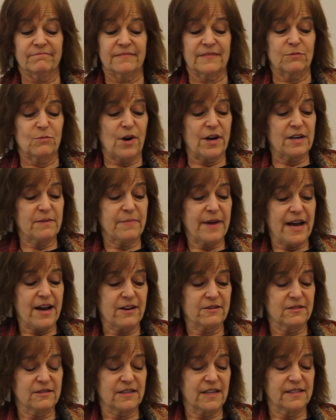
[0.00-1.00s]
What
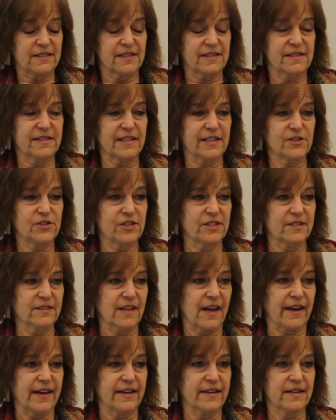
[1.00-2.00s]
about a decision
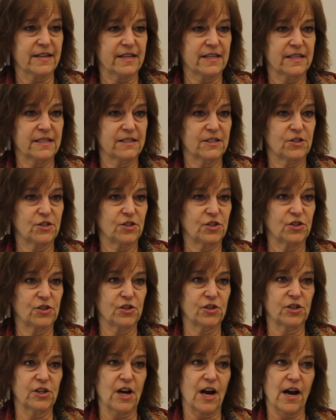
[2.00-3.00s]
like,
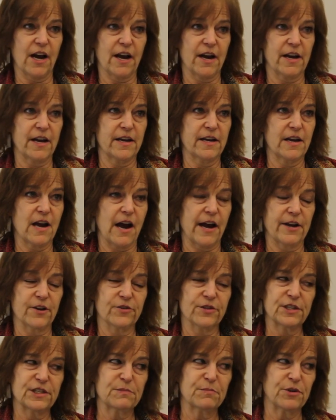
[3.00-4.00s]
should I
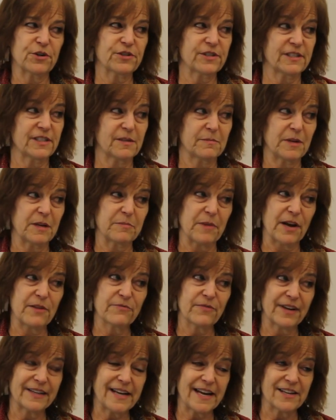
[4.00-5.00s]
hire this person to be my
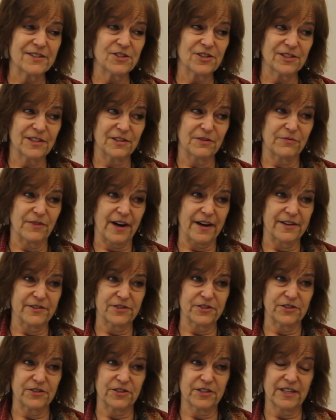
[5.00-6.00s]
financial
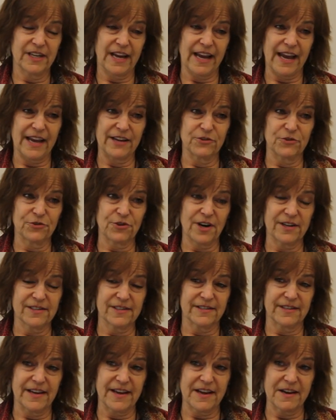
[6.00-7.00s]
advisor and
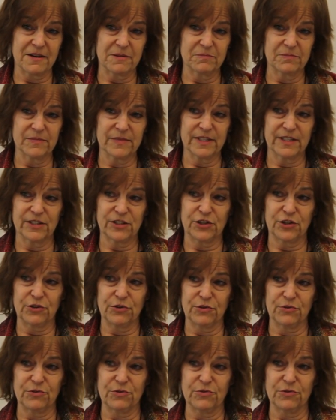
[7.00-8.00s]
trust them
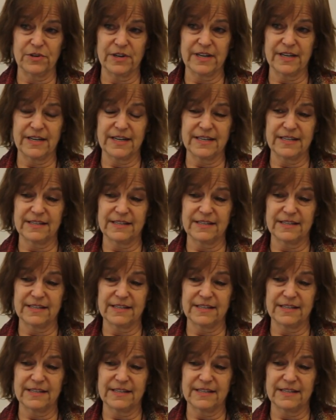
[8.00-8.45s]
to